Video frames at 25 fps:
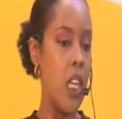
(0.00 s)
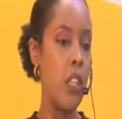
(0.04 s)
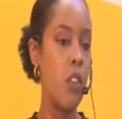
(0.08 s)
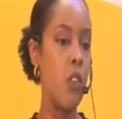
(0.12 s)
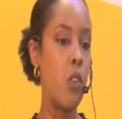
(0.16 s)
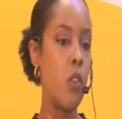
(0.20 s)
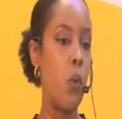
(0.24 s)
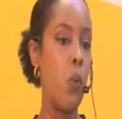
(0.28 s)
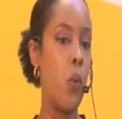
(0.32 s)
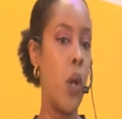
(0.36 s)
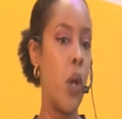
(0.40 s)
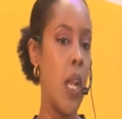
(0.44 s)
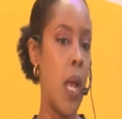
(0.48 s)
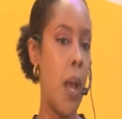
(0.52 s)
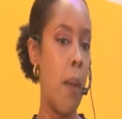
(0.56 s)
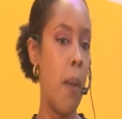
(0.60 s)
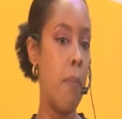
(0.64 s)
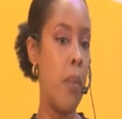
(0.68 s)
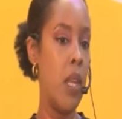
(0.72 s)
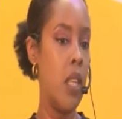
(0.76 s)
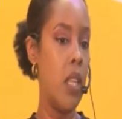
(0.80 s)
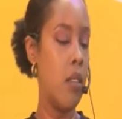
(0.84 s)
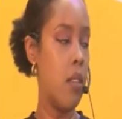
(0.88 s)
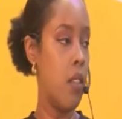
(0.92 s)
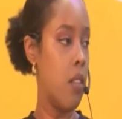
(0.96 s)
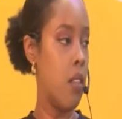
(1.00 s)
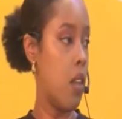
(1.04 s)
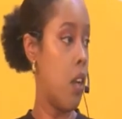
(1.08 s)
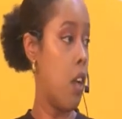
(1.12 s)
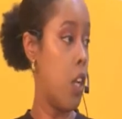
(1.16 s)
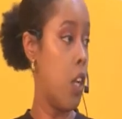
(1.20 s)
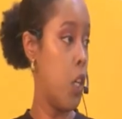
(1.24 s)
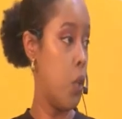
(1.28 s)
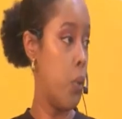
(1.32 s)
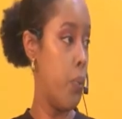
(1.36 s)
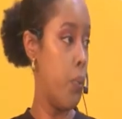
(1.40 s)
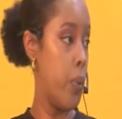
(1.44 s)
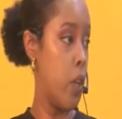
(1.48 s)
So what happens as an
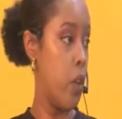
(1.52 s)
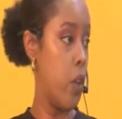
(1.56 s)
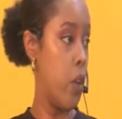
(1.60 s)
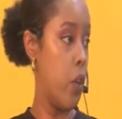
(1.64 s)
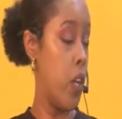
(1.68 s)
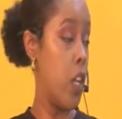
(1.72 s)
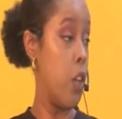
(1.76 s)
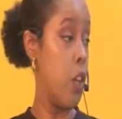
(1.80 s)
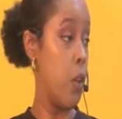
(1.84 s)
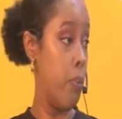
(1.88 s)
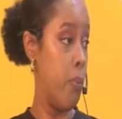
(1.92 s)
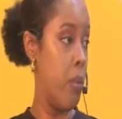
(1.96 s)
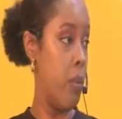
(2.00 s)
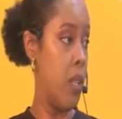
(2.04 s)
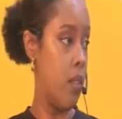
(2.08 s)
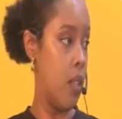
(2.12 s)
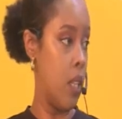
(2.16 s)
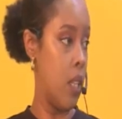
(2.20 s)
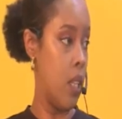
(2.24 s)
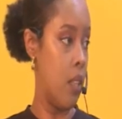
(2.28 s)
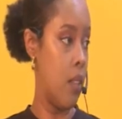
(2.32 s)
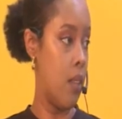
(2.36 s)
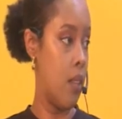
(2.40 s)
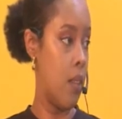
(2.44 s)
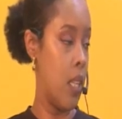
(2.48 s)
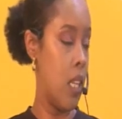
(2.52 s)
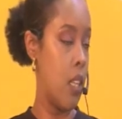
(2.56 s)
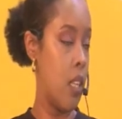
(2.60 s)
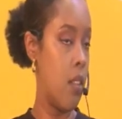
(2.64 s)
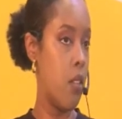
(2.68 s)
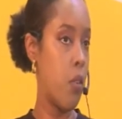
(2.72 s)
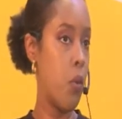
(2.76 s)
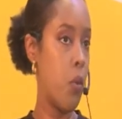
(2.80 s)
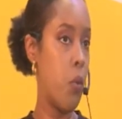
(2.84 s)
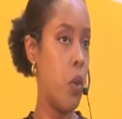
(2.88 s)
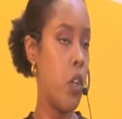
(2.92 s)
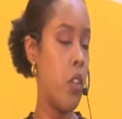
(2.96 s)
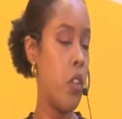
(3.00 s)
entrepreneur in your business
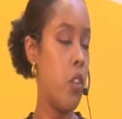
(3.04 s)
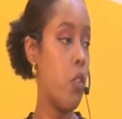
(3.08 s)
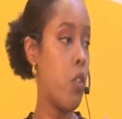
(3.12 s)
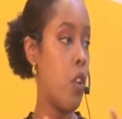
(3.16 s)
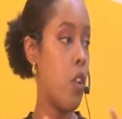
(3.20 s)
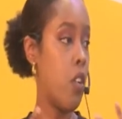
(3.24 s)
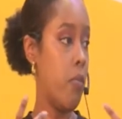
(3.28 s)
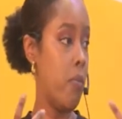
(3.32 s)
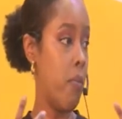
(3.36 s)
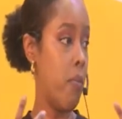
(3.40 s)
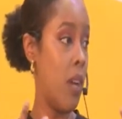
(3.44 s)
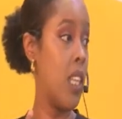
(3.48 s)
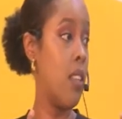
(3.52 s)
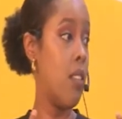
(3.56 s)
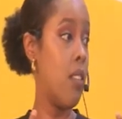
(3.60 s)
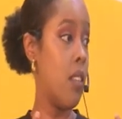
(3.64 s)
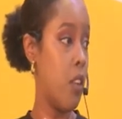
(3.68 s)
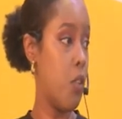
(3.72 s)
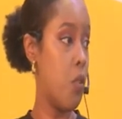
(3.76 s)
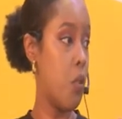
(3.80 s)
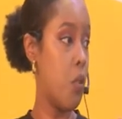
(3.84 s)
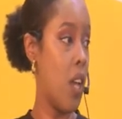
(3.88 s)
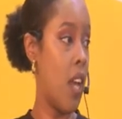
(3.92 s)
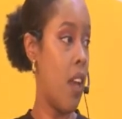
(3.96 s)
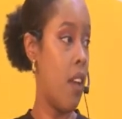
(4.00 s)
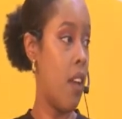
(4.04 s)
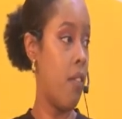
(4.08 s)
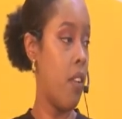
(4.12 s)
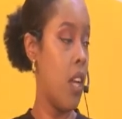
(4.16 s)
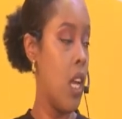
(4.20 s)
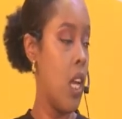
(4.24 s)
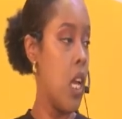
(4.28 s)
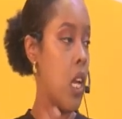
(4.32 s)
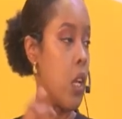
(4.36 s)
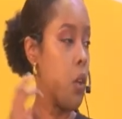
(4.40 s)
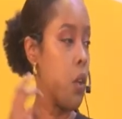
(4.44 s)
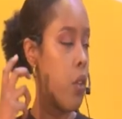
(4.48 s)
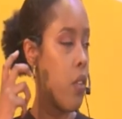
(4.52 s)
is the worst sort of mindset to have,
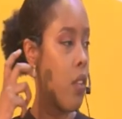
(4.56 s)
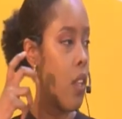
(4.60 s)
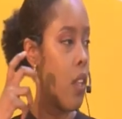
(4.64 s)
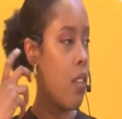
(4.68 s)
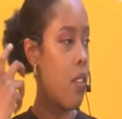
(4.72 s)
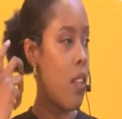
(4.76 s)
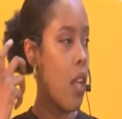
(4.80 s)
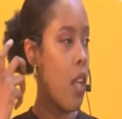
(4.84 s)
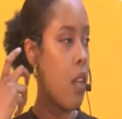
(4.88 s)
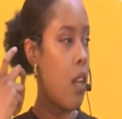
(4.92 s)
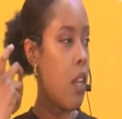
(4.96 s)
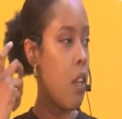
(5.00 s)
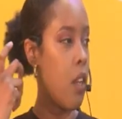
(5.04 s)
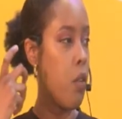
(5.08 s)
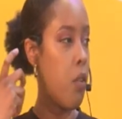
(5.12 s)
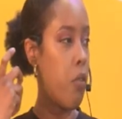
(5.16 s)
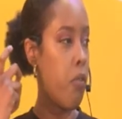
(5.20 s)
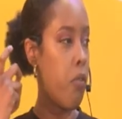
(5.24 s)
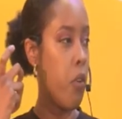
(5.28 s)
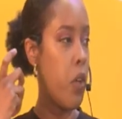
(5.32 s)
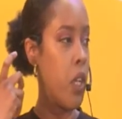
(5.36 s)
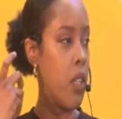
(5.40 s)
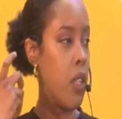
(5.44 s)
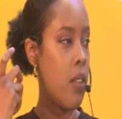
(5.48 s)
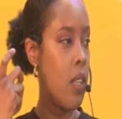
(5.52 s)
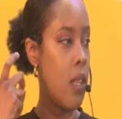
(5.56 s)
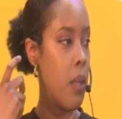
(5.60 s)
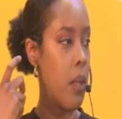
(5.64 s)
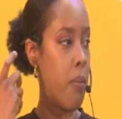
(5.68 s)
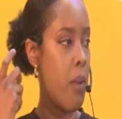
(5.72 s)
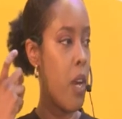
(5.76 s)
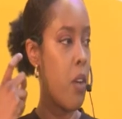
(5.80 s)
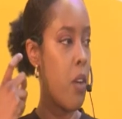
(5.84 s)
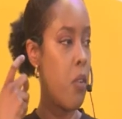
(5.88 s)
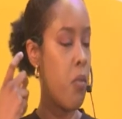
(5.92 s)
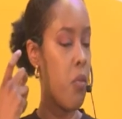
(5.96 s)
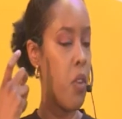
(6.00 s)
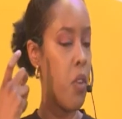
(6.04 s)
because there's that little voice in the
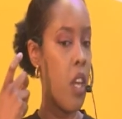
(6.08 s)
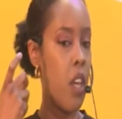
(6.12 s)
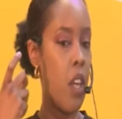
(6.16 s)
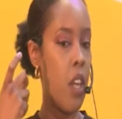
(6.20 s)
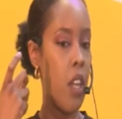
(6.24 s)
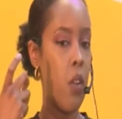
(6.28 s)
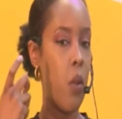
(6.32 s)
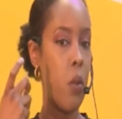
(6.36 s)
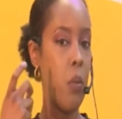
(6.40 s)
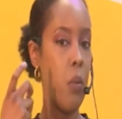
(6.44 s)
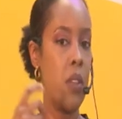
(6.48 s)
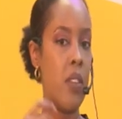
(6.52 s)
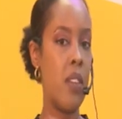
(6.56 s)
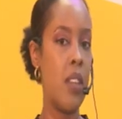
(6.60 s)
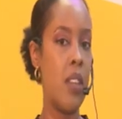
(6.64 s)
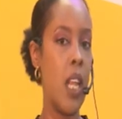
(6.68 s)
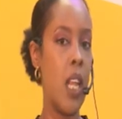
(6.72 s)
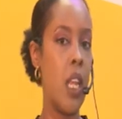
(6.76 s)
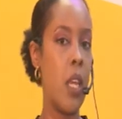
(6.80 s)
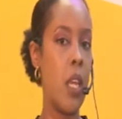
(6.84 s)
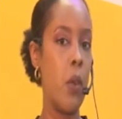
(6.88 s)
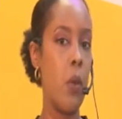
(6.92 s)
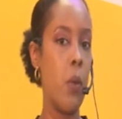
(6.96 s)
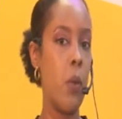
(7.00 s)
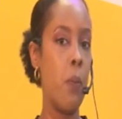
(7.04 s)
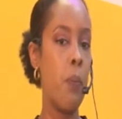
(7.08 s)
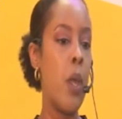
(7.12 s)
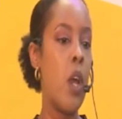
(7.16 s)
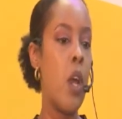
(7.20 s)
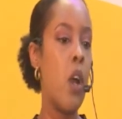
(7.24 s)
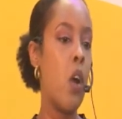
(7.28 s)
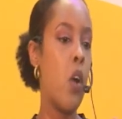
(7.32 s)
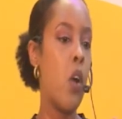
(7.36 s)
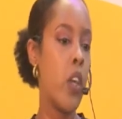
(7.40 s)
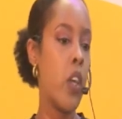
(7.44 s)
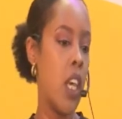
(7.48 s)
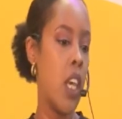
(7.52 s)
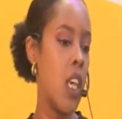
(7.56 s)
back of your head always telling you,
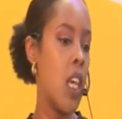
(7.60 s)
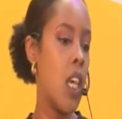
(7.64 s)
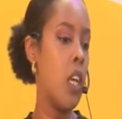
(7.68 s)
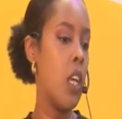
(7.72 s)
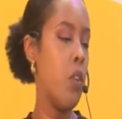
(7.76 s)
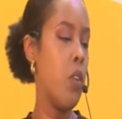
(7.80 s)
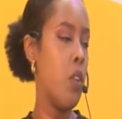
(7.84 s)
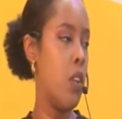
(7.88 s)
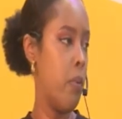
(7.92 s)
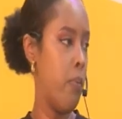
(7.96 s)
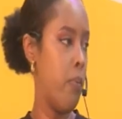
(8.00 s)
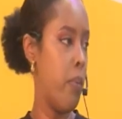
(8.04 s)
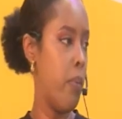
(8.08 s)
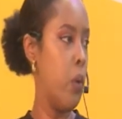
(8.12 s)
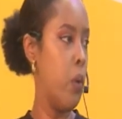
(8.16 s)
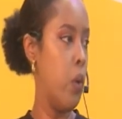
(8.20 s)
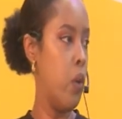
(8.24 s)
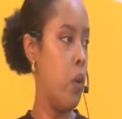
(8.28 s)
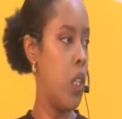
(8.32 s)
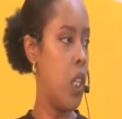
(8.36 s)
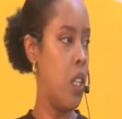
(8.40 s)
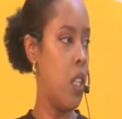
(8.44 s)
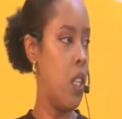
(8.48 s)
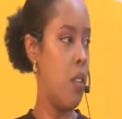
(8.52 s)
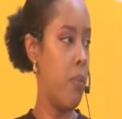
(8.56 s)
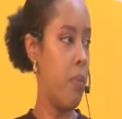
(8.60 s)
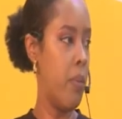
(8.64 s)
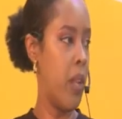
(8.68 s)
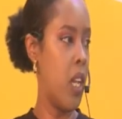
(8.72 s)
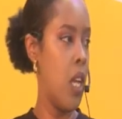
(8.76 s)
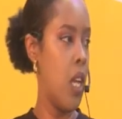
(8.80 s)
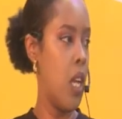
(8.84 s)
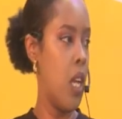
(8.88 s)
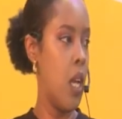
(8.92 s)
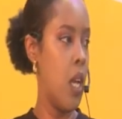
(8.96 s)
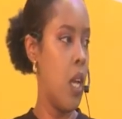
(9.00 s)
okay, yeah, you did Blue Oceans, but